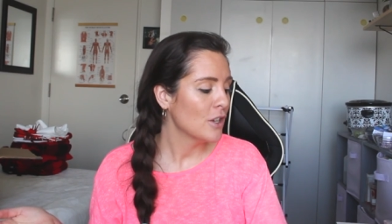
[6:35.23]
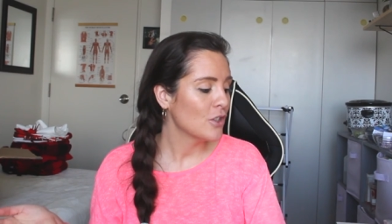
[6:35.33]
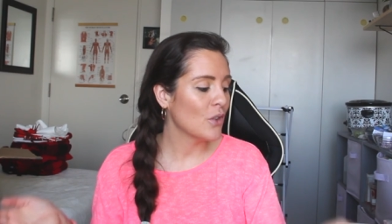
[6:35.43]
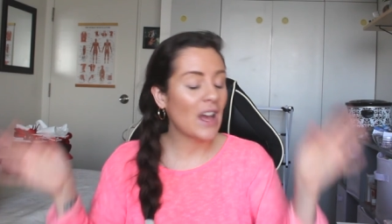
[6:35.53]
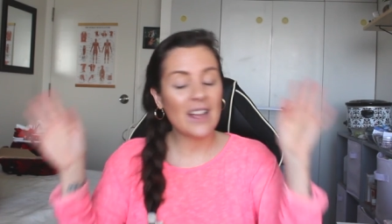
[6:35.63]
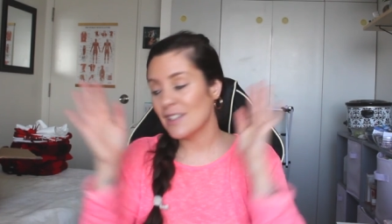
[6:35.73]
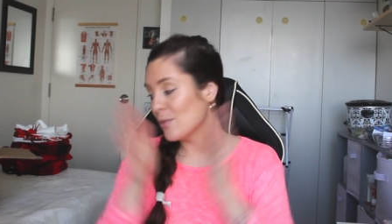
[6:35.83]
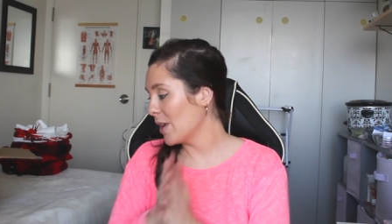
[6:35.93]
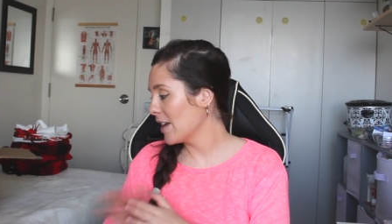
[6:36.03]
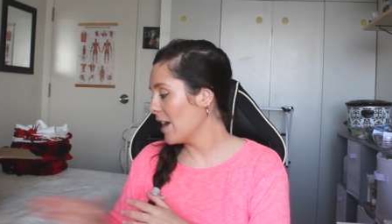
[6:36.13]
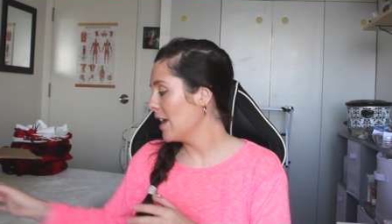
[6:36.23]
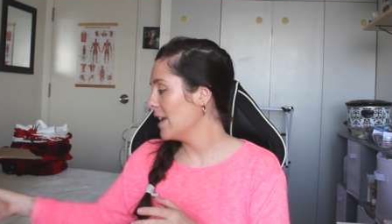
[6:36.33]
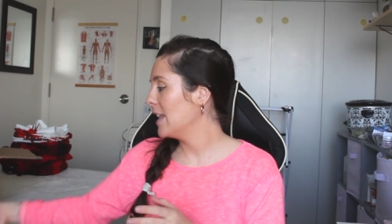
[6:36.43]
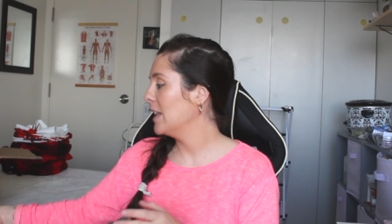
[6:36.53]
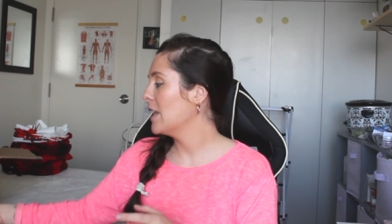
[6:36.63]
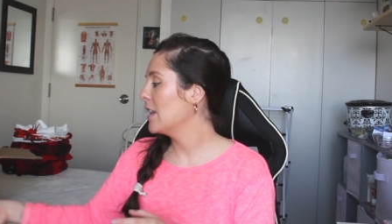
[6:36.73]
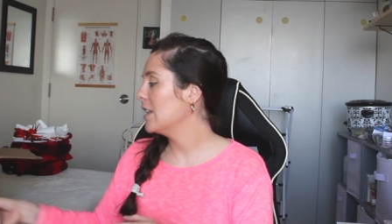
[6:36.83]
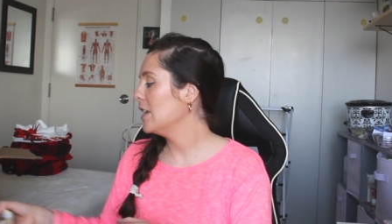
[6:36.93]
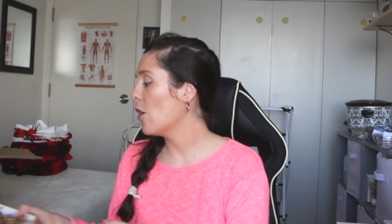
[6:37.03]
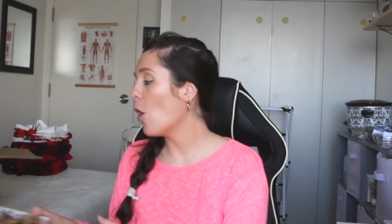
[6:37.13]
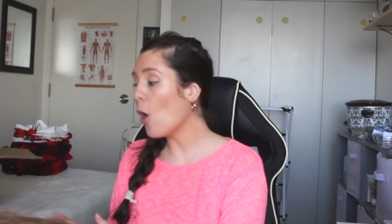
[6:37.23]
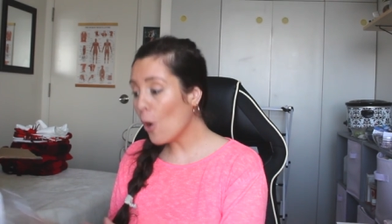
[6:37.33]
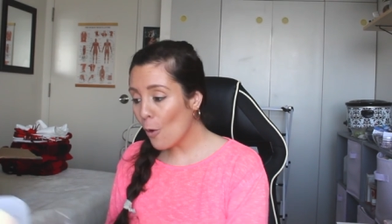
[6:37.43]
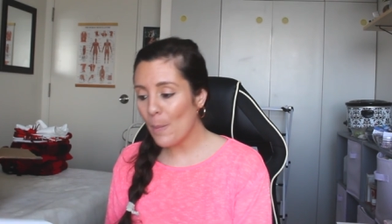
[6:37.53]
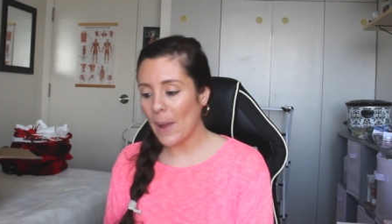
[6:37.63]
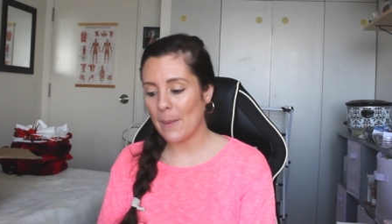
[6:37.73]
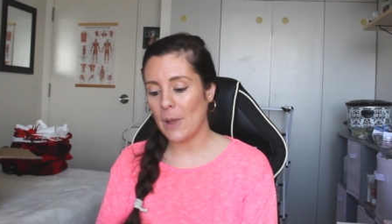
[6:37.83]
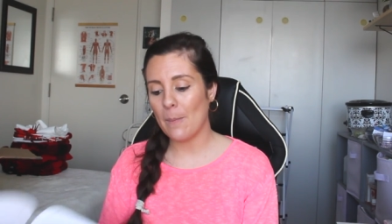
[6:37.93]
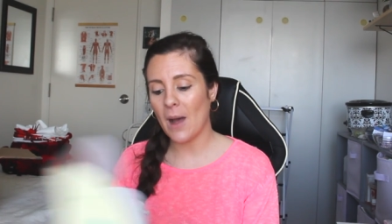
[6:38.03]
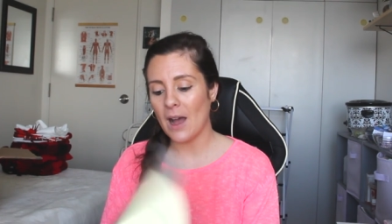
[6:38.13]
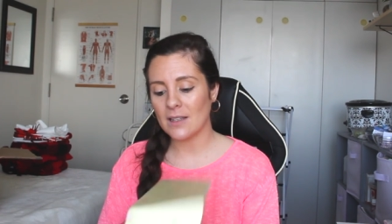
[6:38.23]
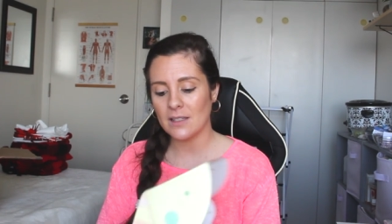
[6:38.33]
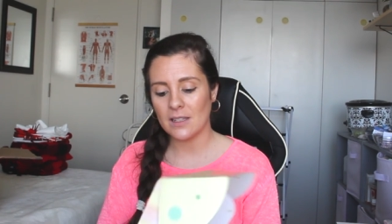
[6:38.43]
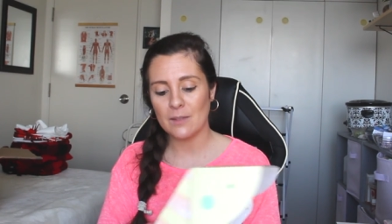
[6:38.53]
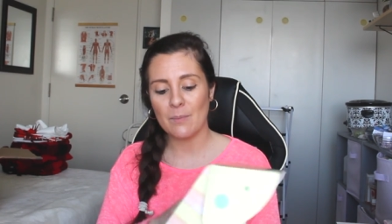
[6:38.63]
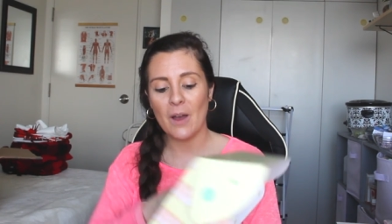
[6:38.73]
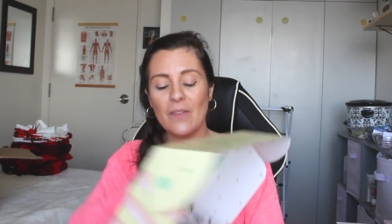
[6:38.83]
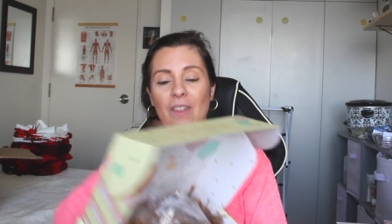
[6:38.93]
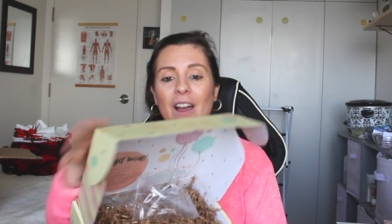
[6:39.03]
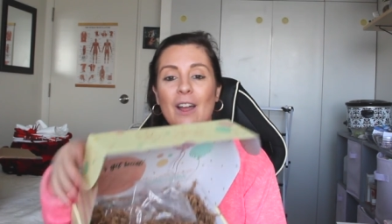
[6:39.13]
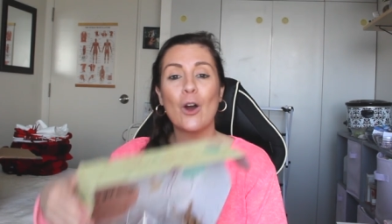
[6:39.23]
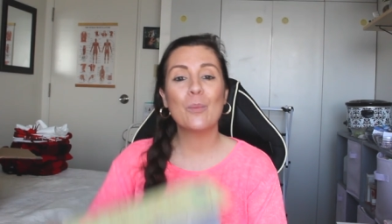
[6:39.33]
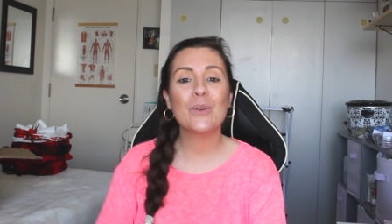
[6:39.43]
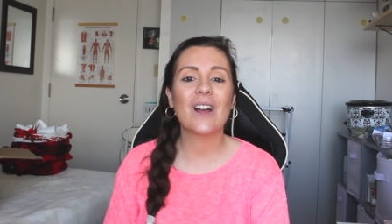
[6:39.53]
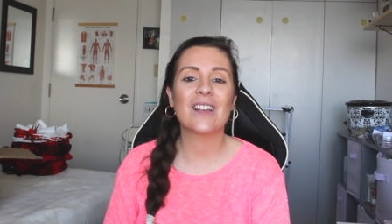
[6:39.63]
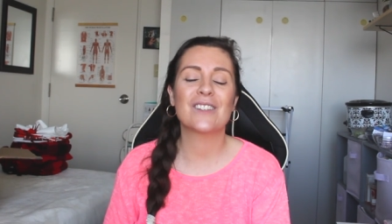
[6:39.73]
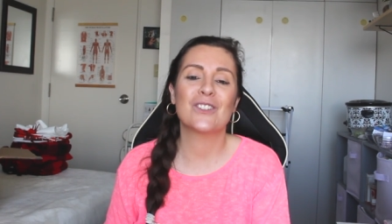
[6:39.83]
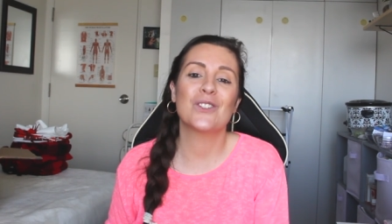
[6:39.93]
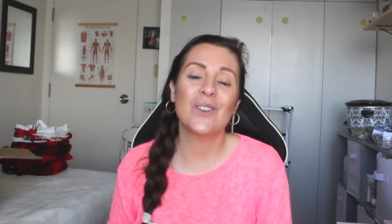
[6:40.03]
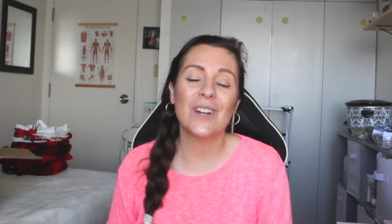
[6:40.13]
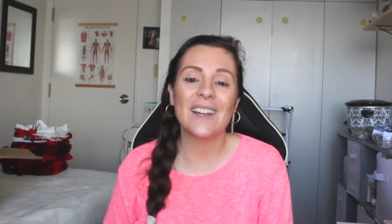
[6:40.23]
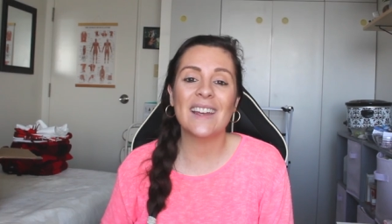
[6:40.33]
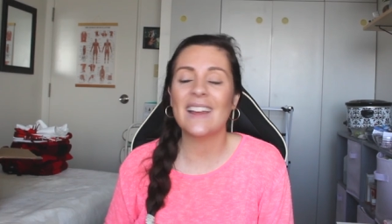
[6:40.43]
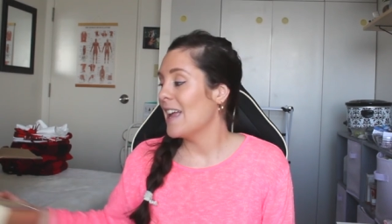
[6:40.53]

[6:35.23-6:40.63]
So that is what I got in the Oh Baby box this month. I hope you guys enjoyed it.